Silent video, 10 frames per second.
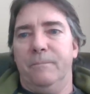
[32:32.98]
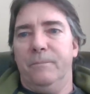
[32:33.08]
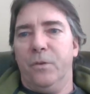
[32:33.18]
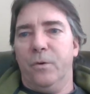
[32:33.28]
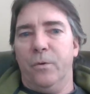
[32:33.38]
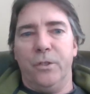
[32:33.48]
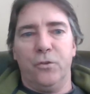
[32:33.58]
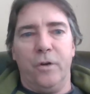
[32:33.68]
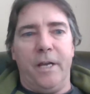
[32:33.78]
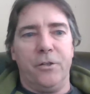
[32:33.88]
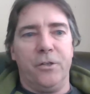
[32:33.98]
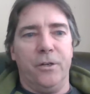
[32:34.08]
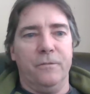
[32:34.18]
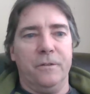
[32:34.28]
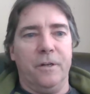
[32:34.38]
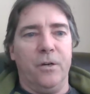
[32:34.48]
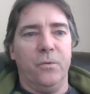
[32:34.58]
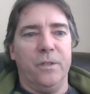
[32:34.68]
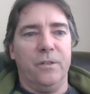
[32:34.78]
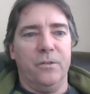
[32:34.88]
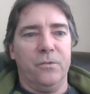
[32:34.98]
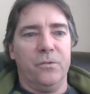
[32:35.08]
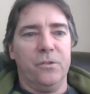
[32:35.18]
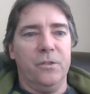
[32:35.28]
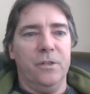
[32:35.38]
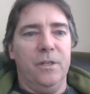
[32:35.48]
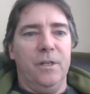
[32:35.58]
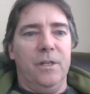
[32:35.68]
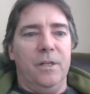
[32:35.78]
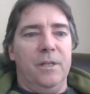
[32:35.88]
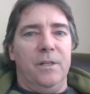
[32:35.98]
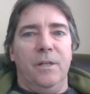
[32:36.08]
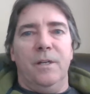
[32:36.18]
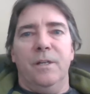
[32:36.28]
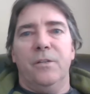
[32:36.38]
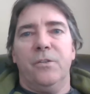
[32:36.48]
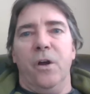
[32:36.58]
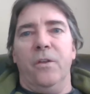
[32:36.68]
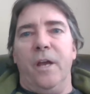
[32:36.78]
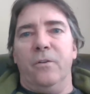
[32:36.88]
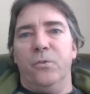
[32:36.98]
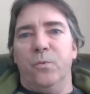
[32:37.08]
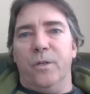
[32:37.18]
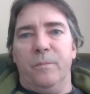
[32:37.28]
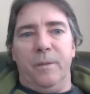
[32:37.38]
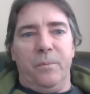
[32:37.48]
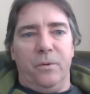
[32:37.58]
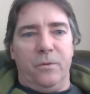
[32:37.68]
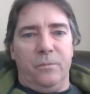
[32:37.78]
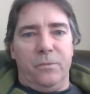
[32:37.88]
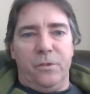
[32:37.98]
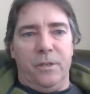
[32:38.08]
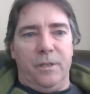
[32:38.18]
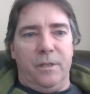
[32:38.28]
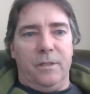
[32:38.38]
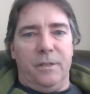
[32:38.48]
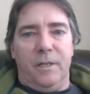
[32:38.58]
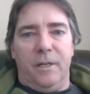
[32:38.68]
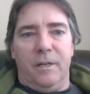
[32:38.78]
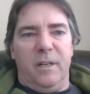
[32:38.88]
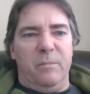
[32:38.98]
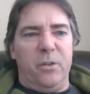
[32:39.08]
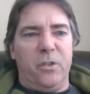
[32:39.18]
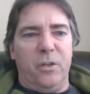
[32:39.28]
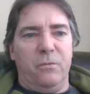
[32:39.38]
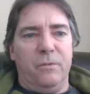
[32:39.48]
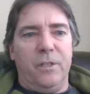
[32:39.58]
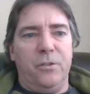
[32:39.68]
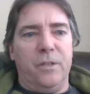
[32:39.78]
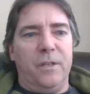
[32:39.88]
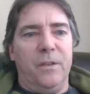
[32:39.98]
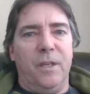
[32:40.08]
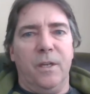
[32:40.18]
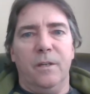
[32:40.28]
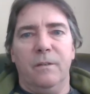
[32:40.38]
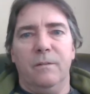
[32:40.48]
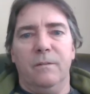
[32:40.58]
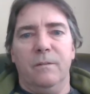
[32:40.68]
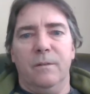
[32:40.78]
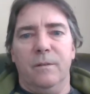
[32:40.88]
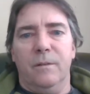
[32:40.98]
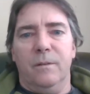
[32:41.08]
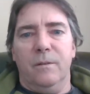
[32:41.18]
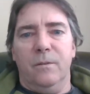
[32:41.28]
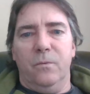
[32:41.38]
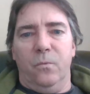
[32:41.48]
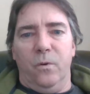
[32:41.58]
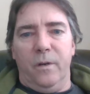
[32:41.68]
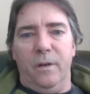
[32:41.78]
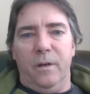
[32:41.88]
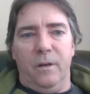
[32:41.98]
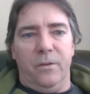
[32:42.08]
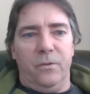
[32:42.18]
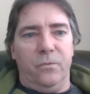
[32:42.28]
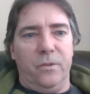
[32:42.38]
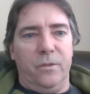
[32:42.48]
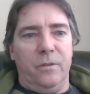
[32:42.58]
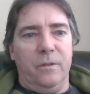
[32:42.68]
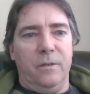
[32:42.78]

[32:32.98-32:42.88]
throwing trash out of car windows. So that was one of my poems, and I'm just going to read you, I think, one other one.